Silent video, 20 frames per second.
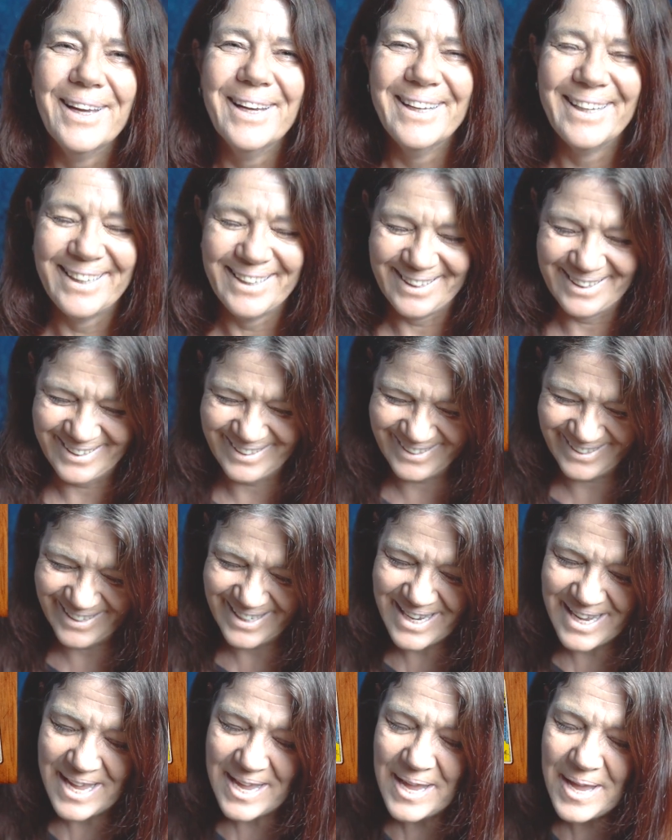For
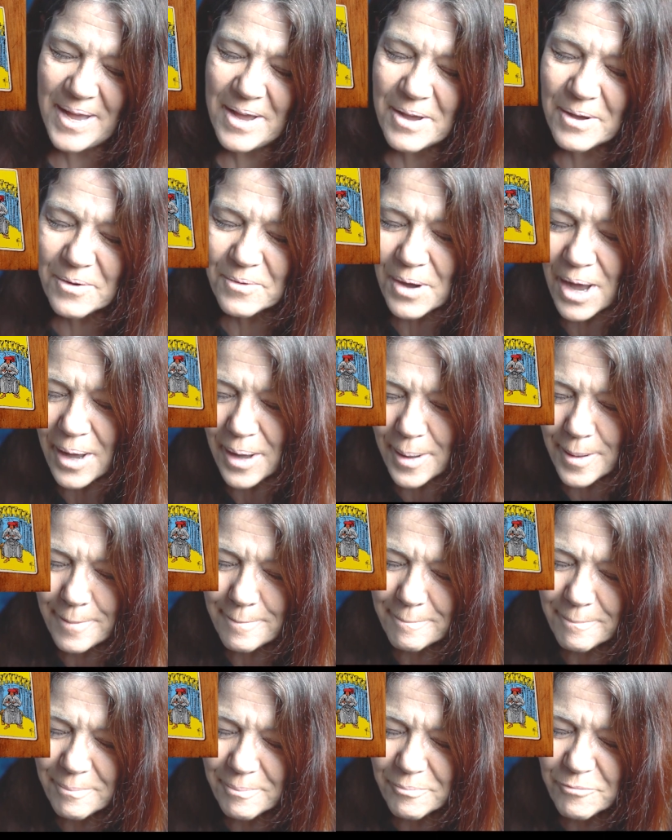
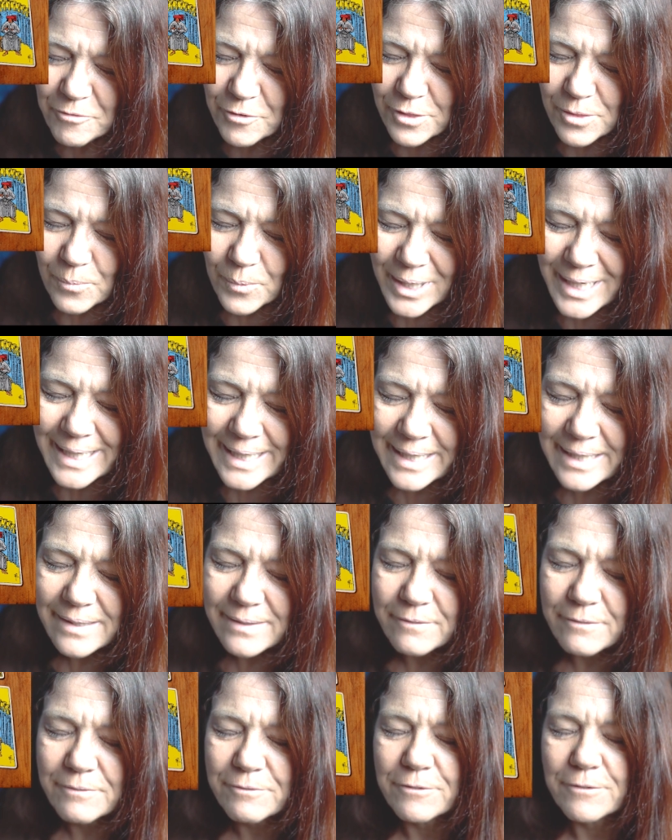the
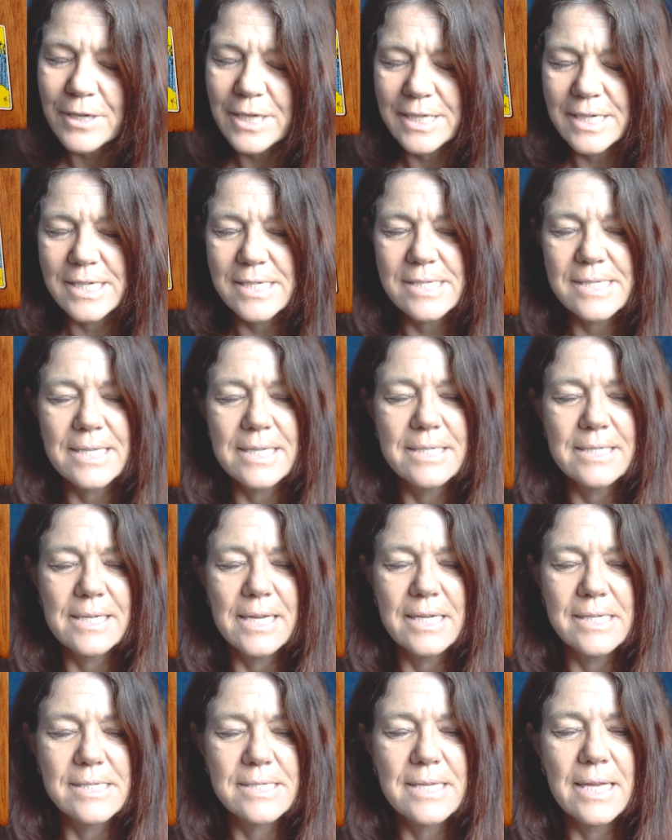weekend, Friday,
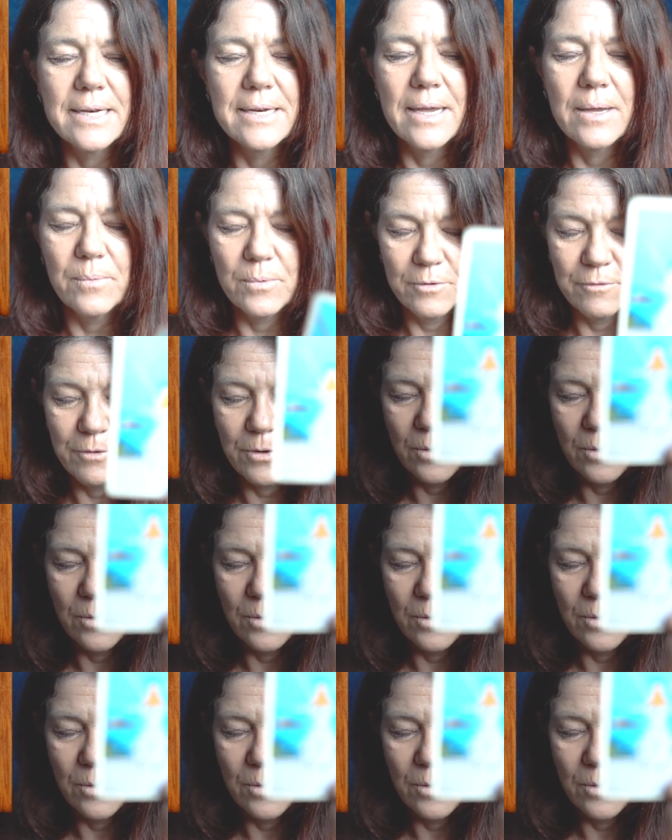Saturday and Sunday, we've